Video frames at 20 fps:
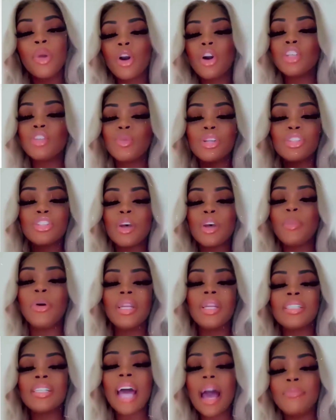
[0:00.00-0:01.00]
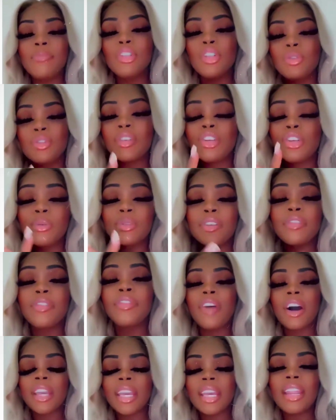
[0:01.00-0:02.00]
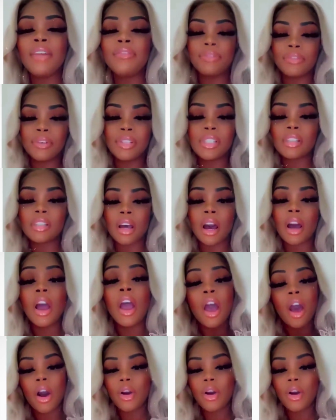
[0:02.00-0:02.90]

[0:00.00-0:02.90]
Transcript: because once upon a time you was a fucking influencer.